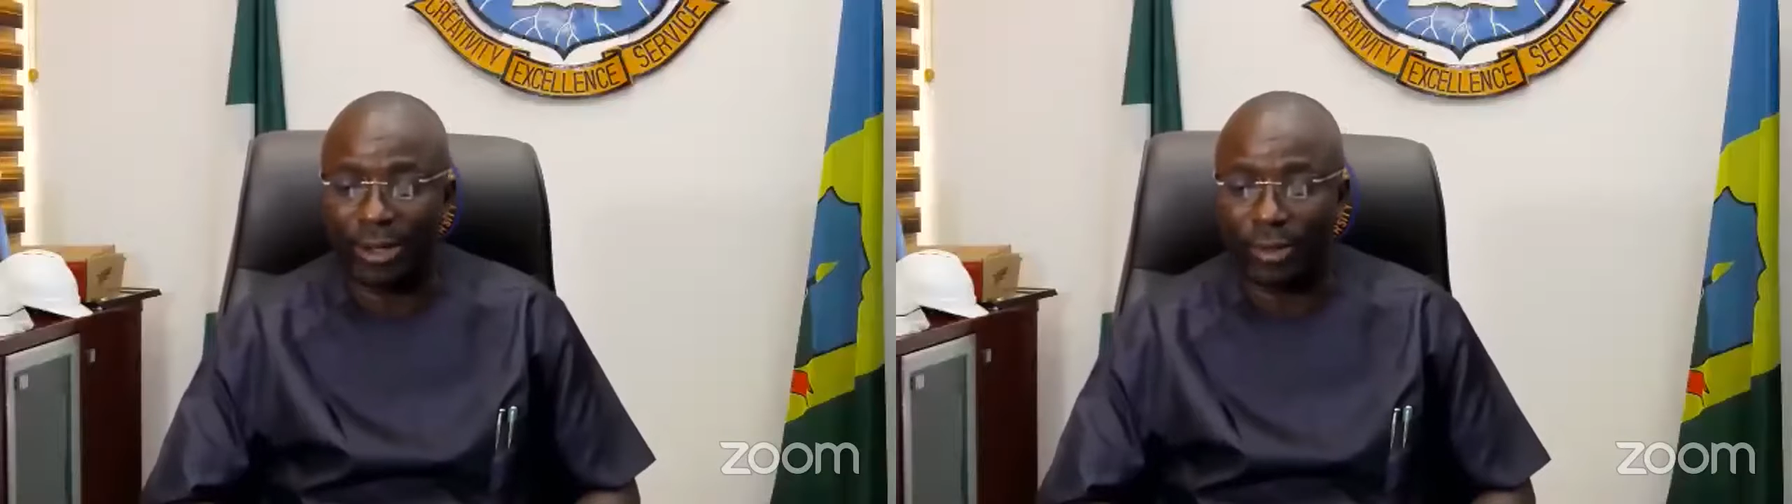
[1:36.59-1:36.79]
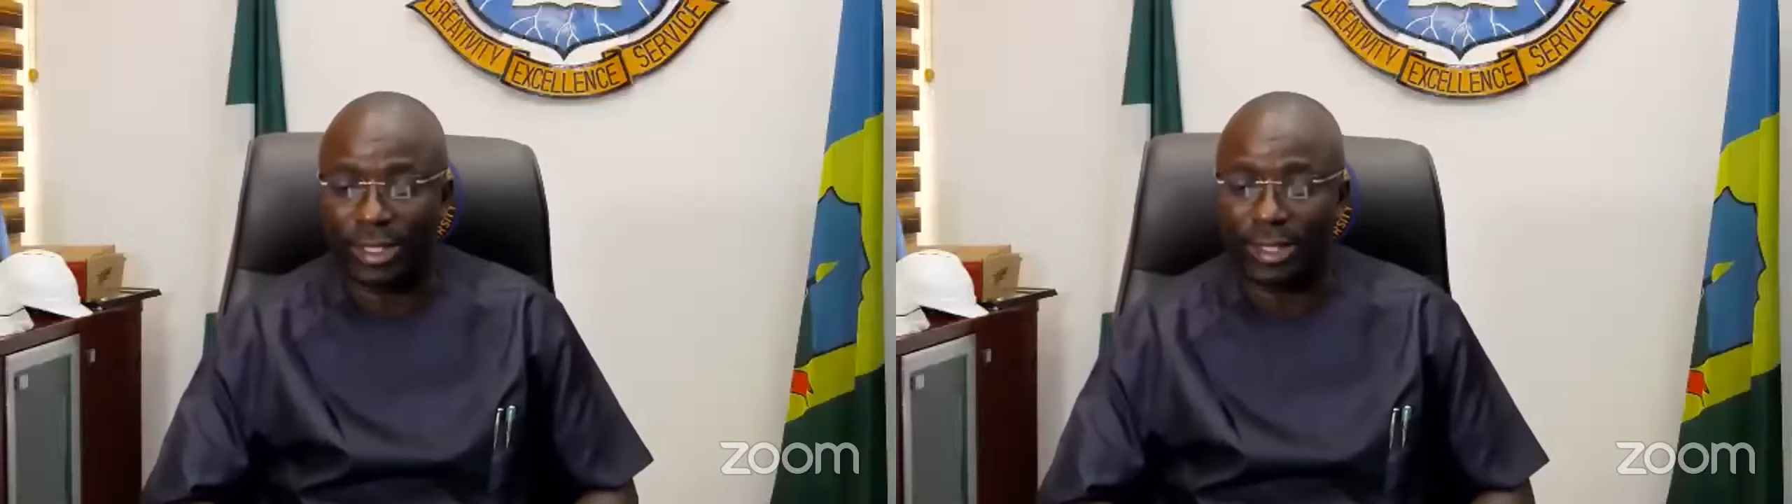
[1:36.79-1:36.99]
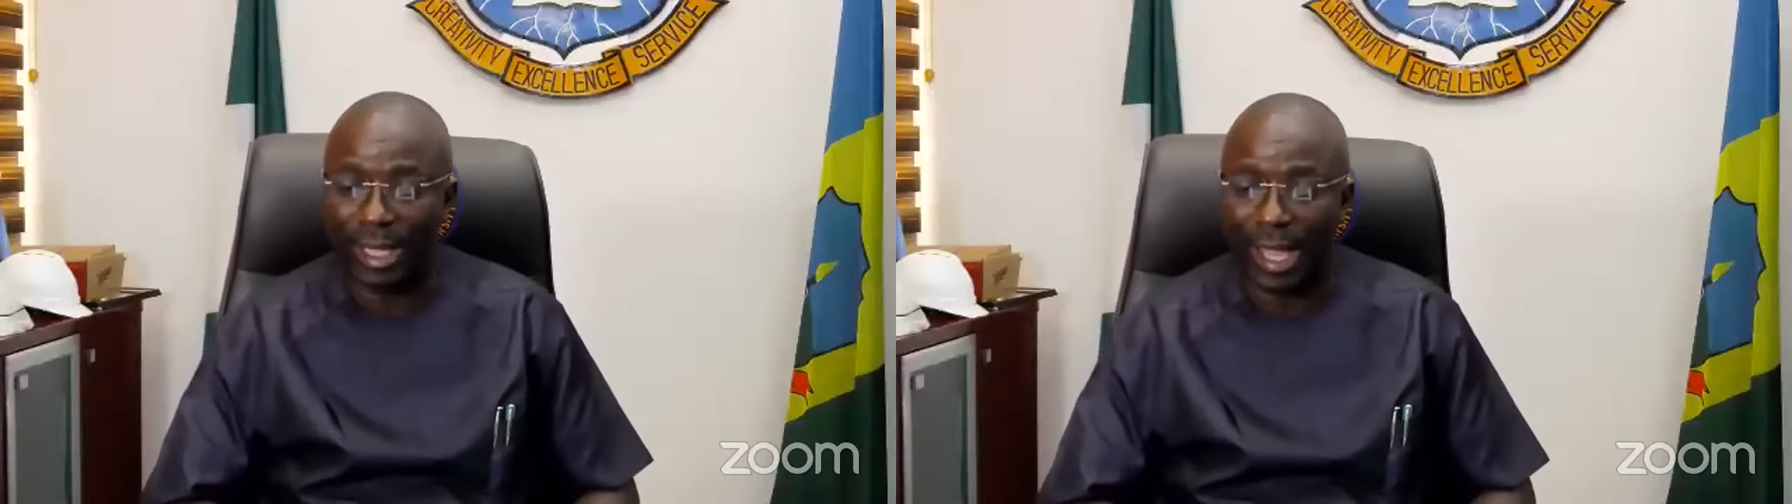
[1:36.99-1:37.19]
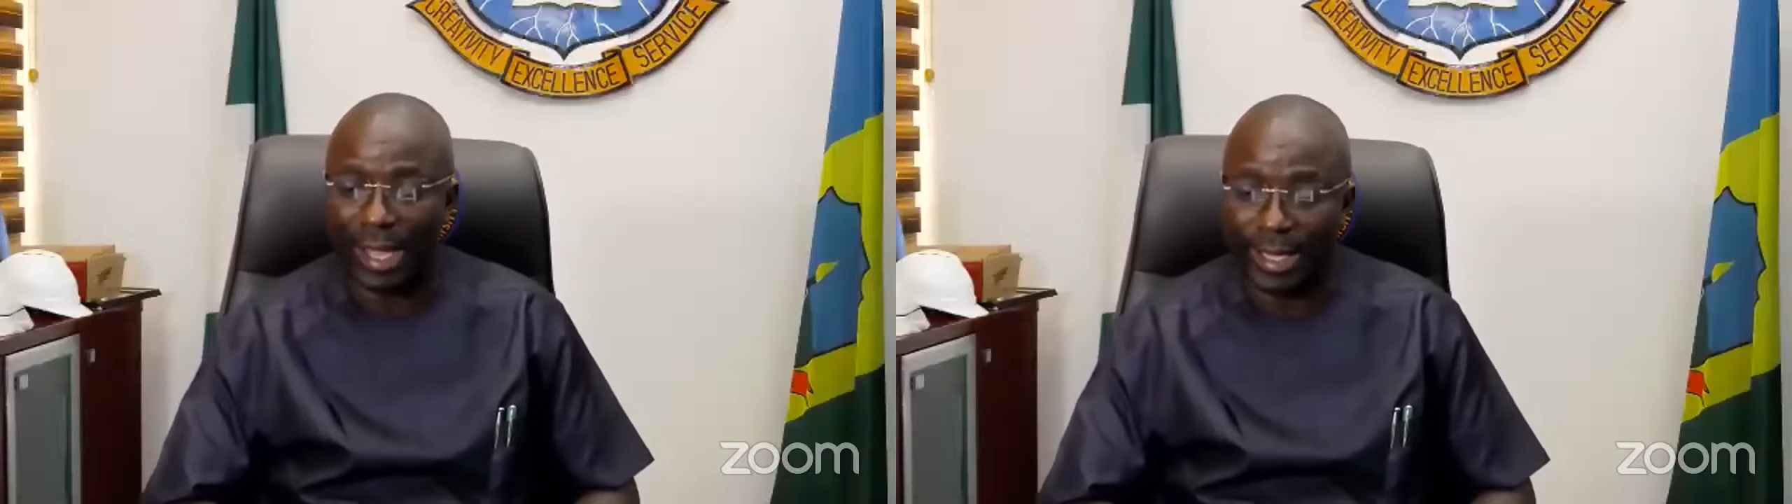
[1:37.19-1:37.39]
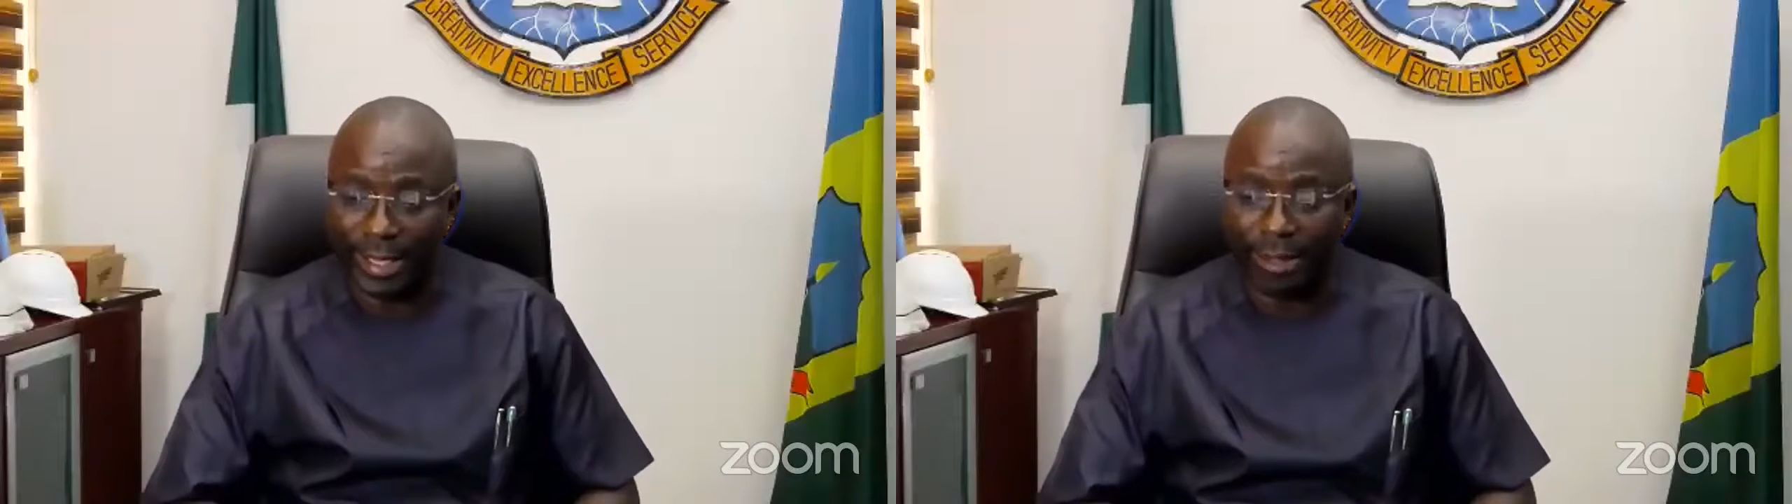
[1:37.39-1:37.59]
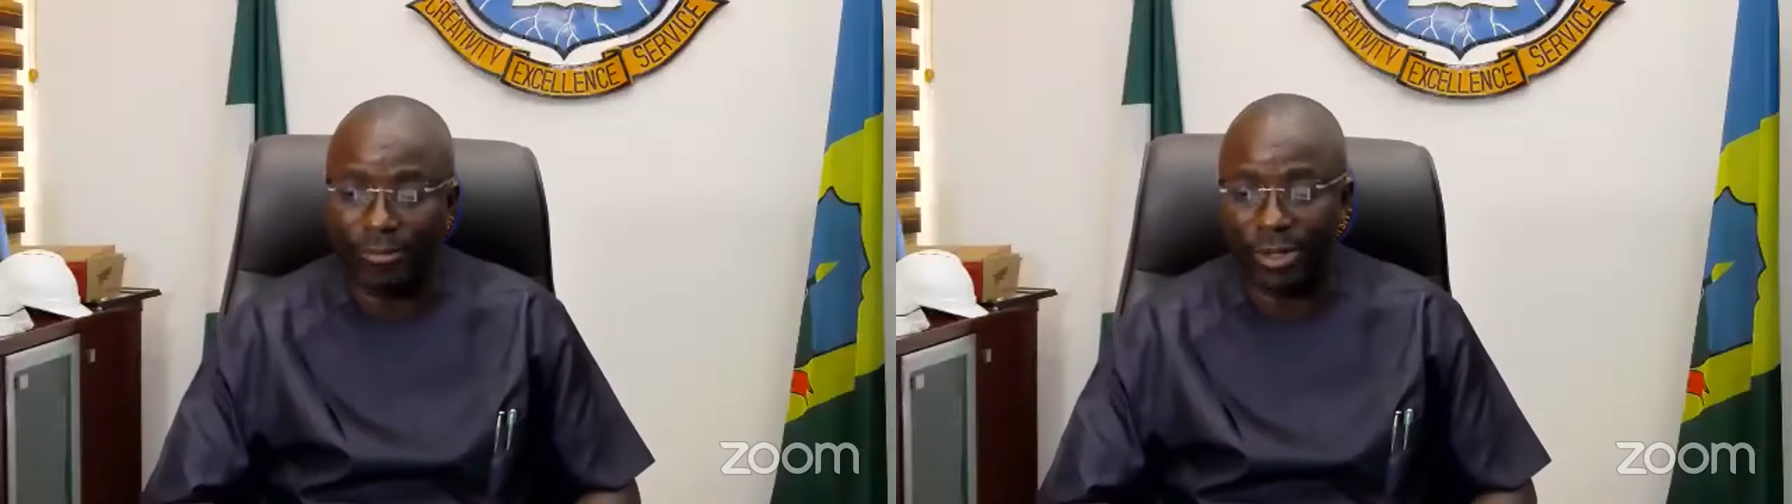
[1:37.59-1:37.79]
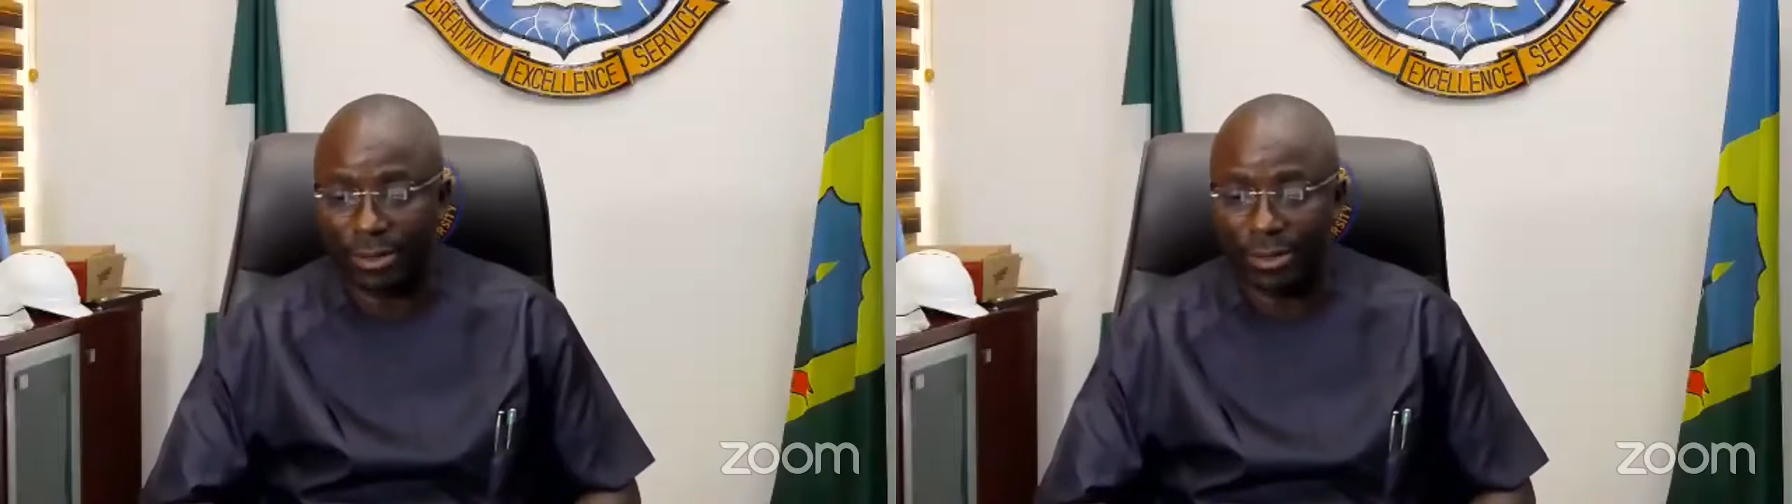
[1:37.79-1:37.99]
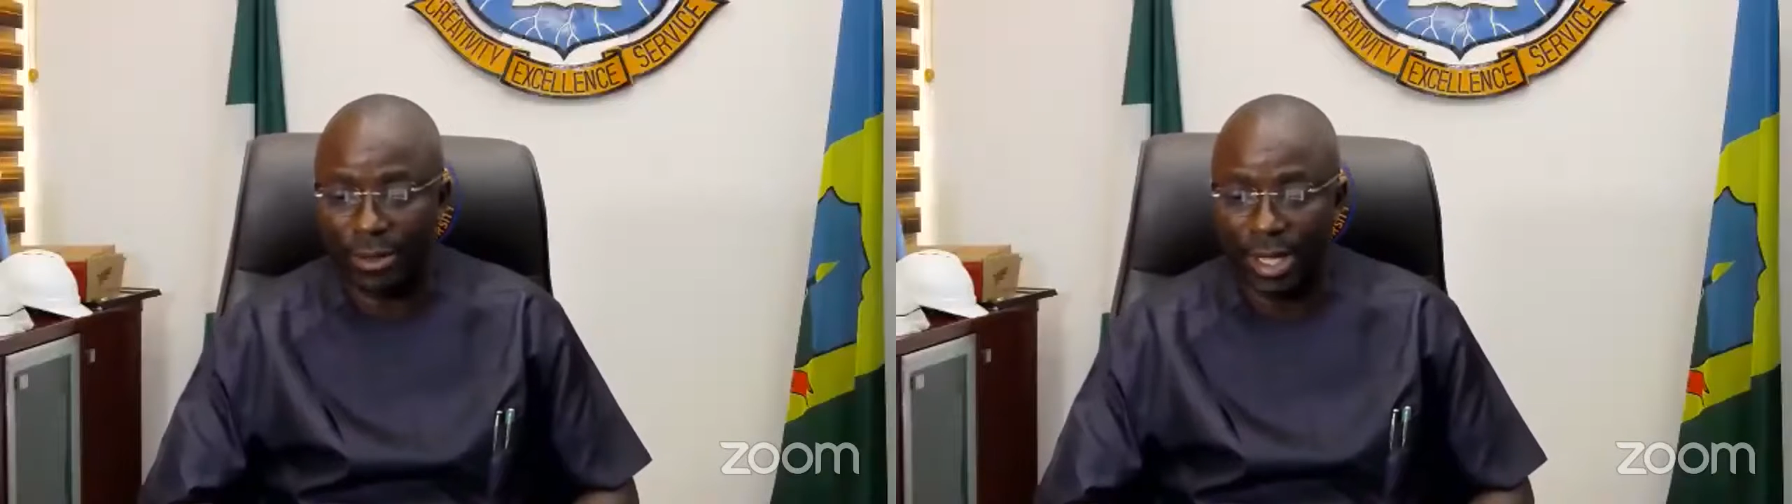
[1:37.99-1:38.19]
with academics.